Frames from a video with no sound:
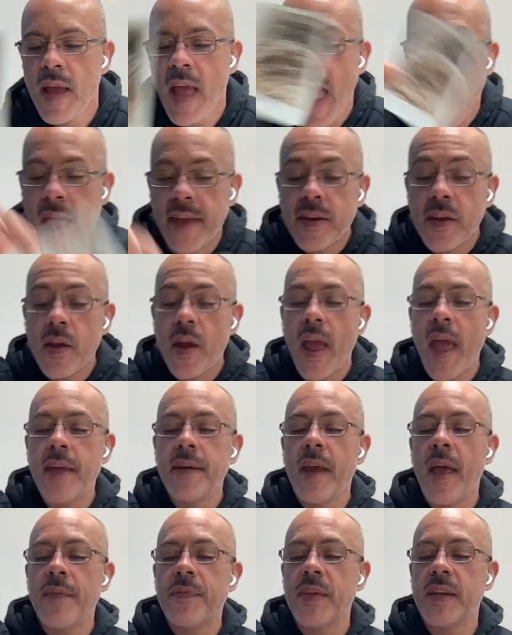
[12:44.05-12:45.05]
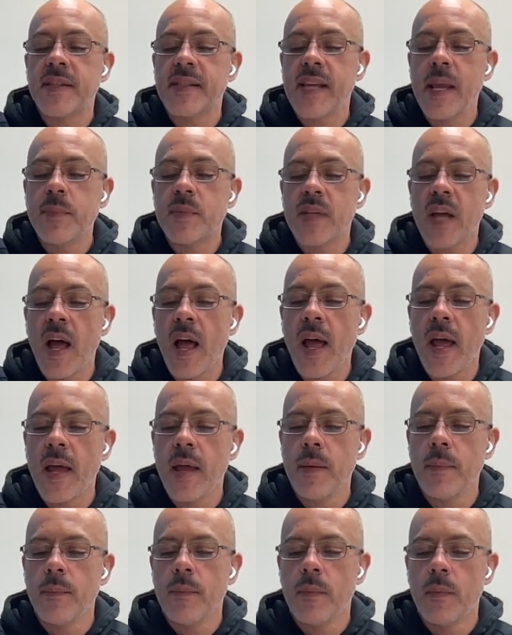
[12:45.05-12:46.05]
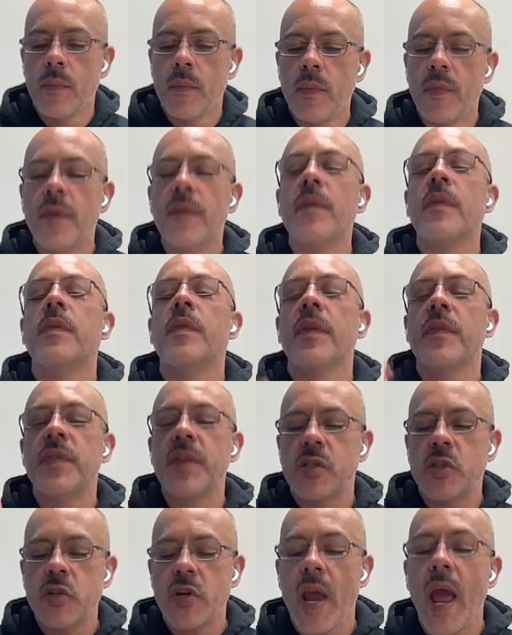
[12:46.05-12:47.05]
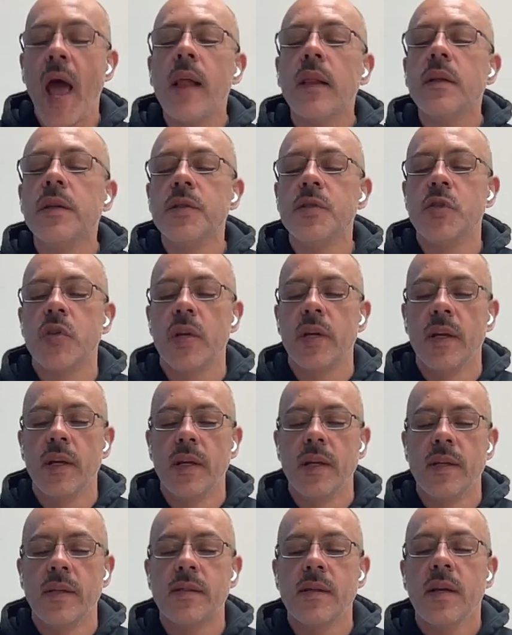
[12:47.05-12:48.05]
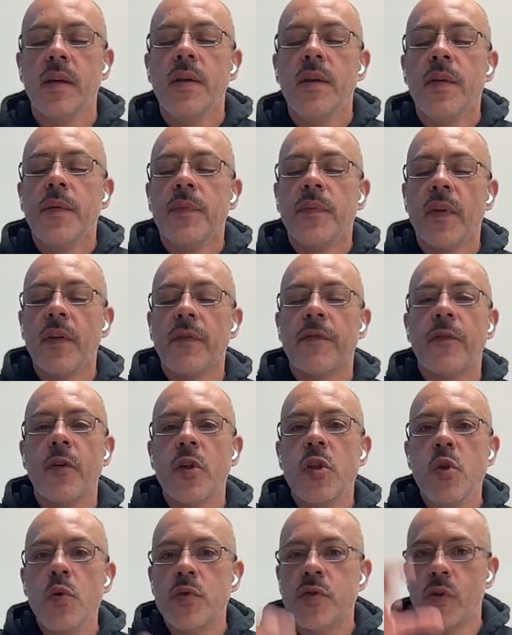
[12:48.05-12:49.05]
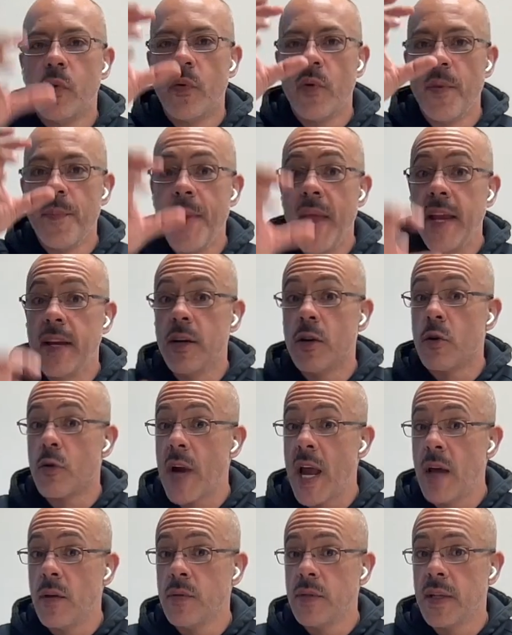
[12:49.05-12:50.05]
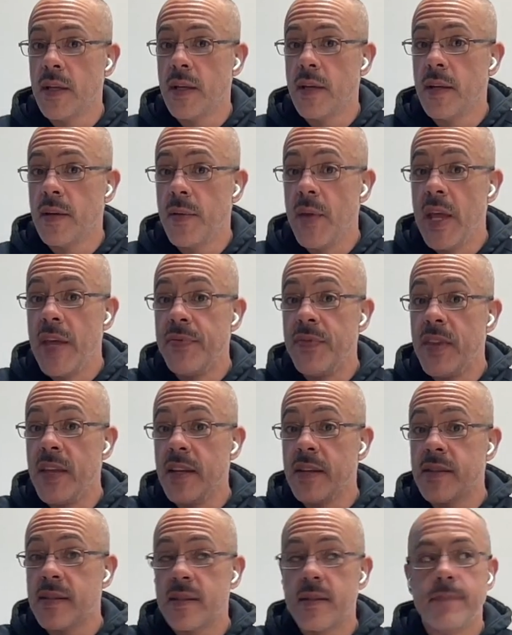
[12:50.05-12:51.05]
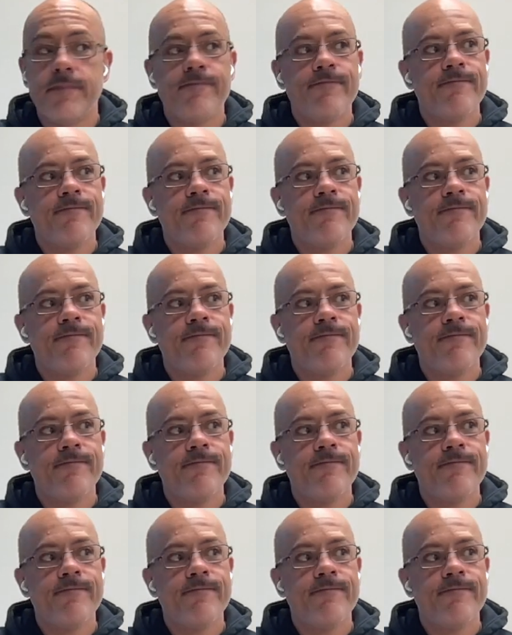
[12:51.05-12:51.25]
And at the same time, the challenge is for you to remain grounded in this